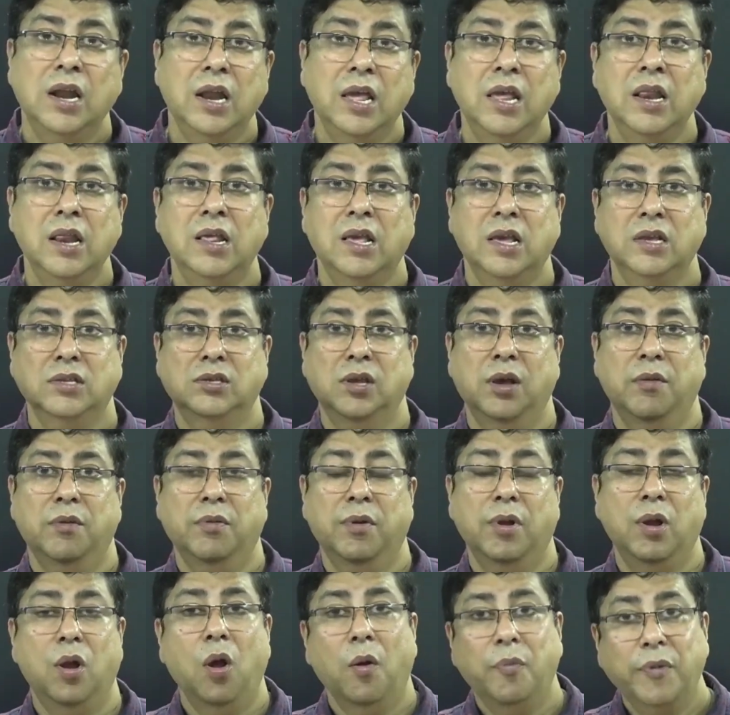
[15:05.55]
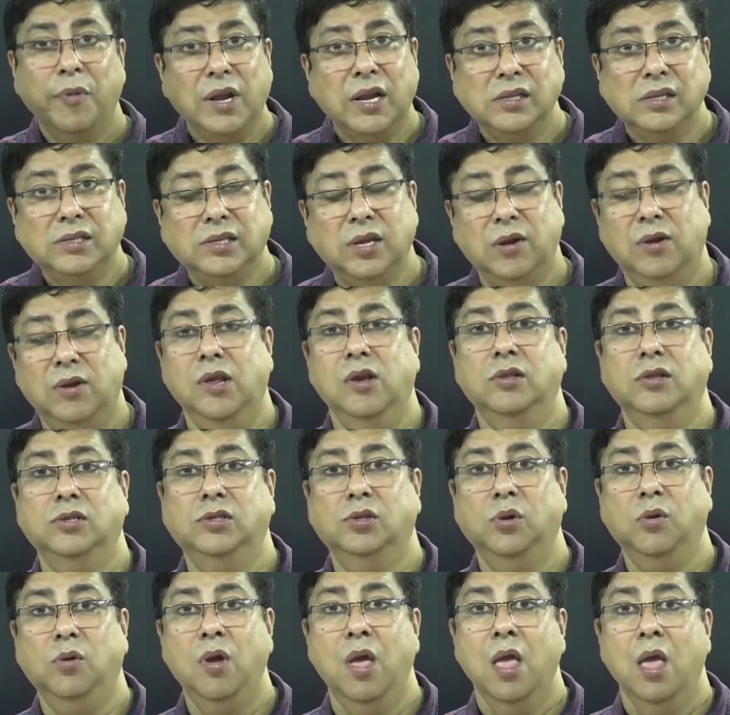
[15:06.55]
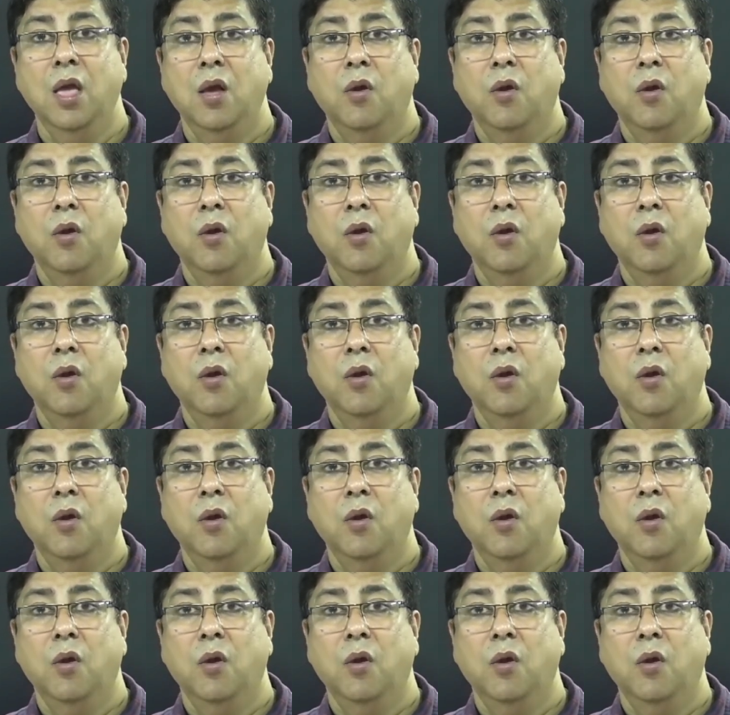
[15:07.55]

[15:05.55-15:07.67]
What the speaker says: In case of L'Hopital's theory also,